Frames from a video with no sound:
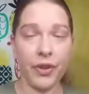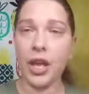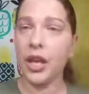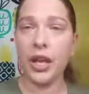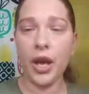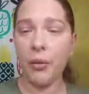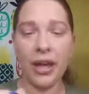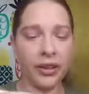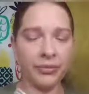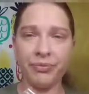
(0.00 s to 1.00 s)
You know
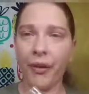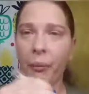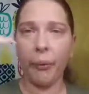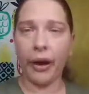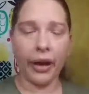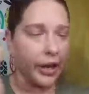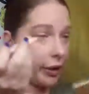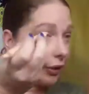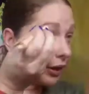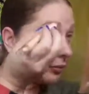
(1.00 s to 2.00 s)
what? We're gonna do
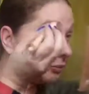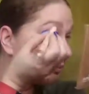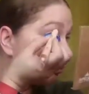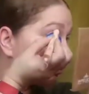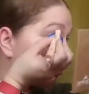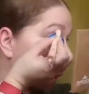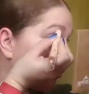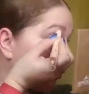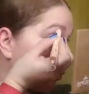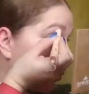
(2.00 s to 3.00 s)
it.
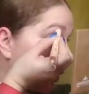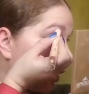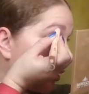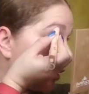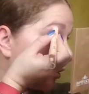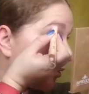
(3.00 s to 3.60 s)
Why not?